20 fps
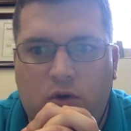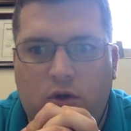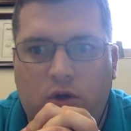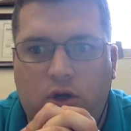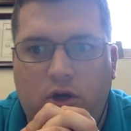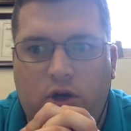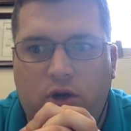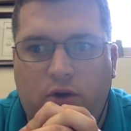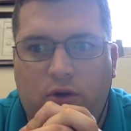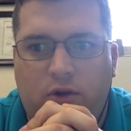
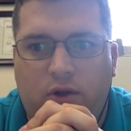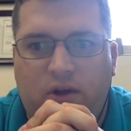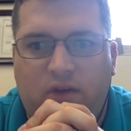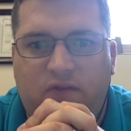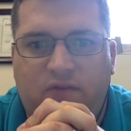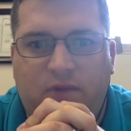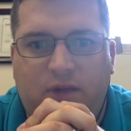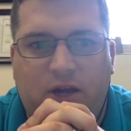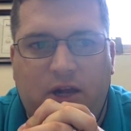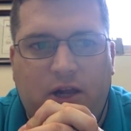you know,
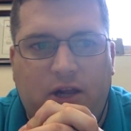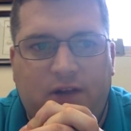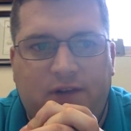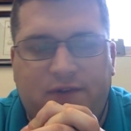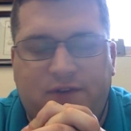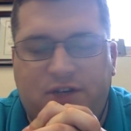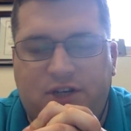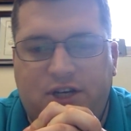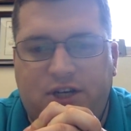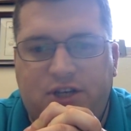they've made a lot of
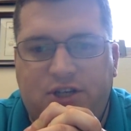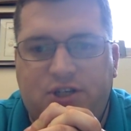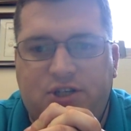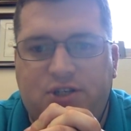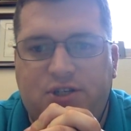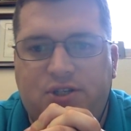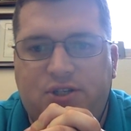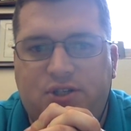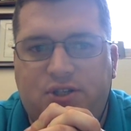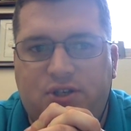
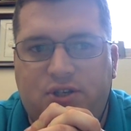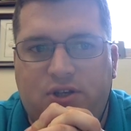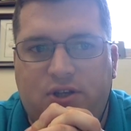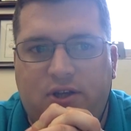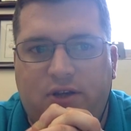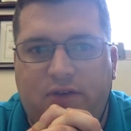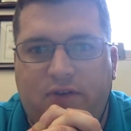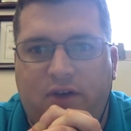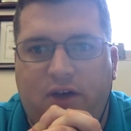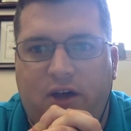changes.
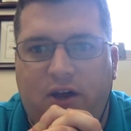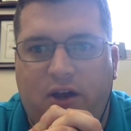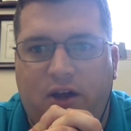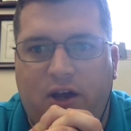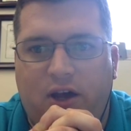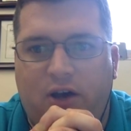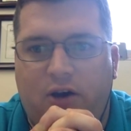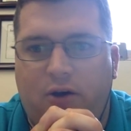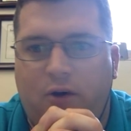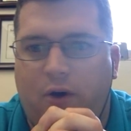They've got
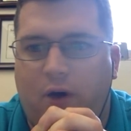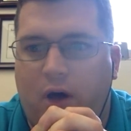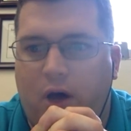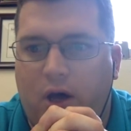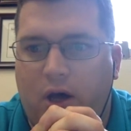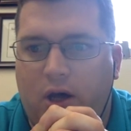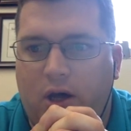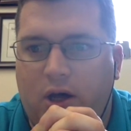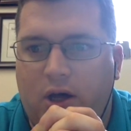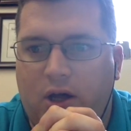now,
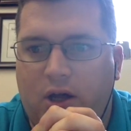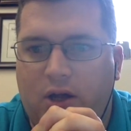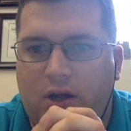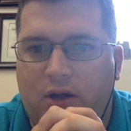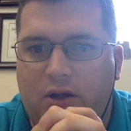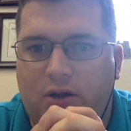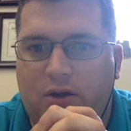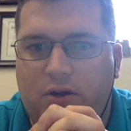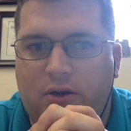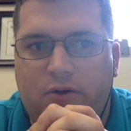uh,
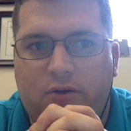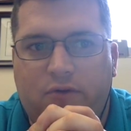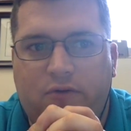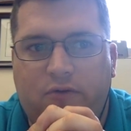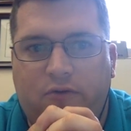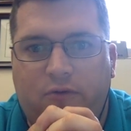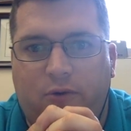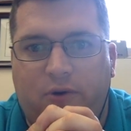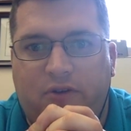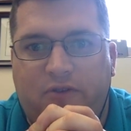
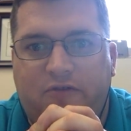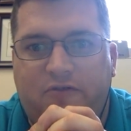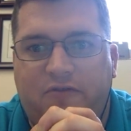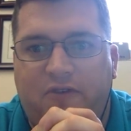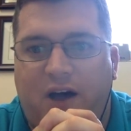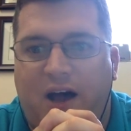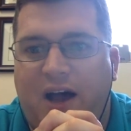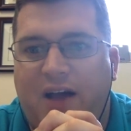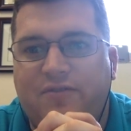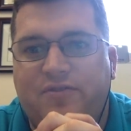what,
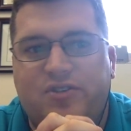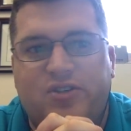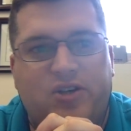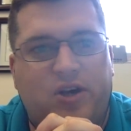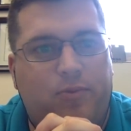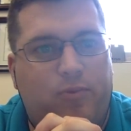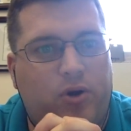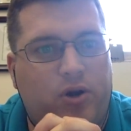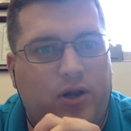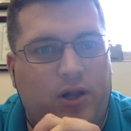five
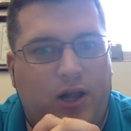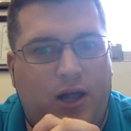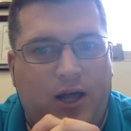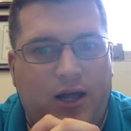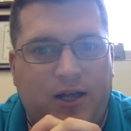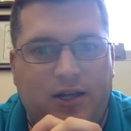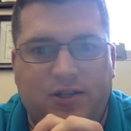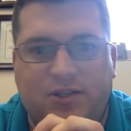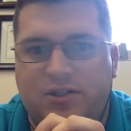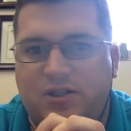separate
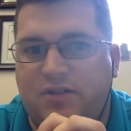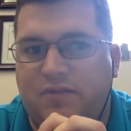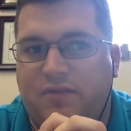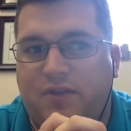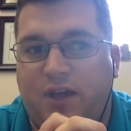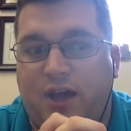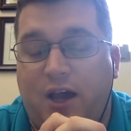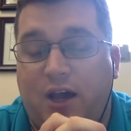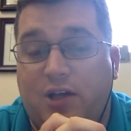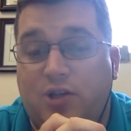lines of
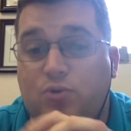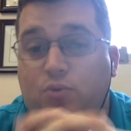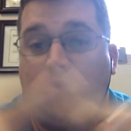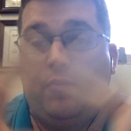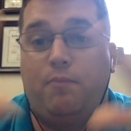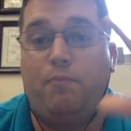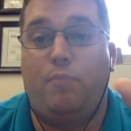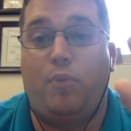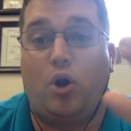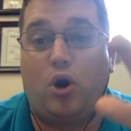the
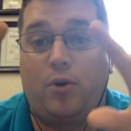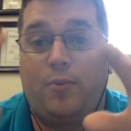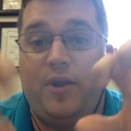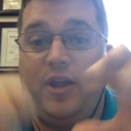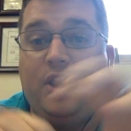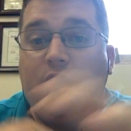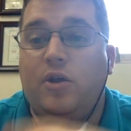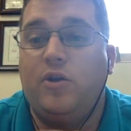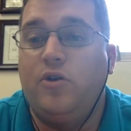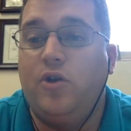actual
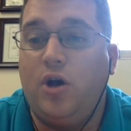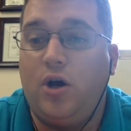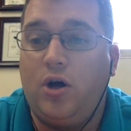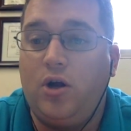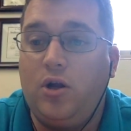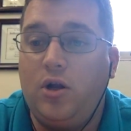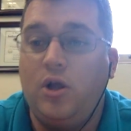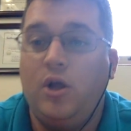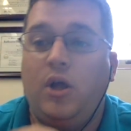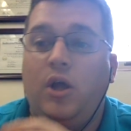Barbie
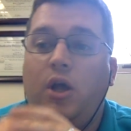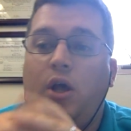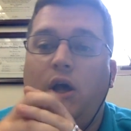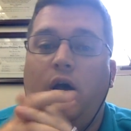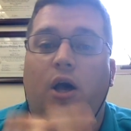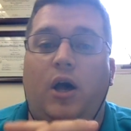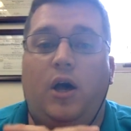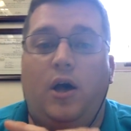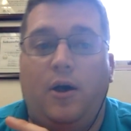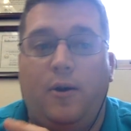doll
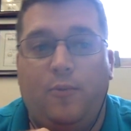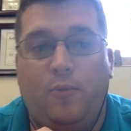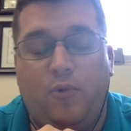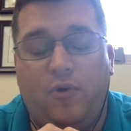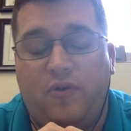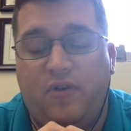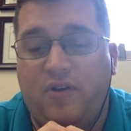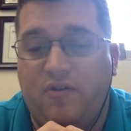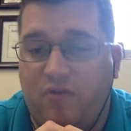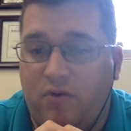um,
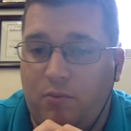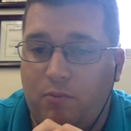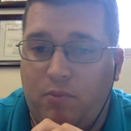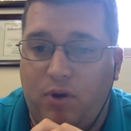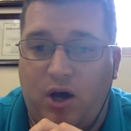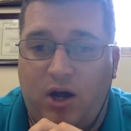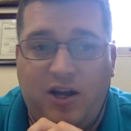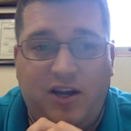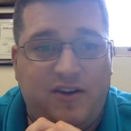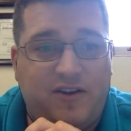with different
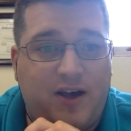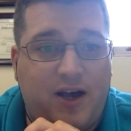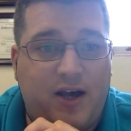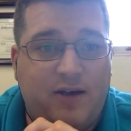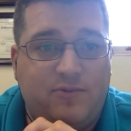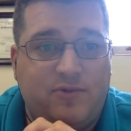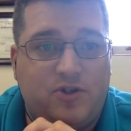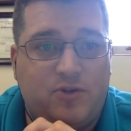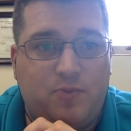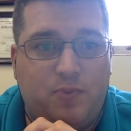body
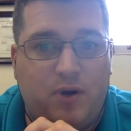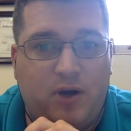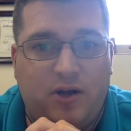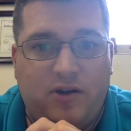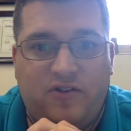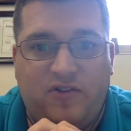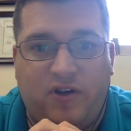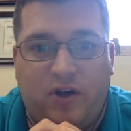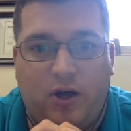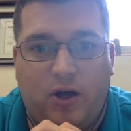types.
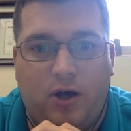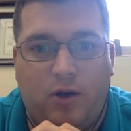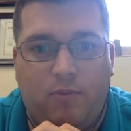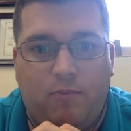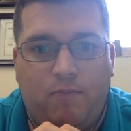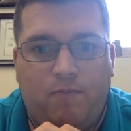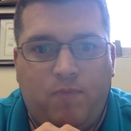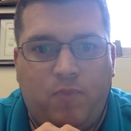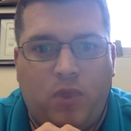But um,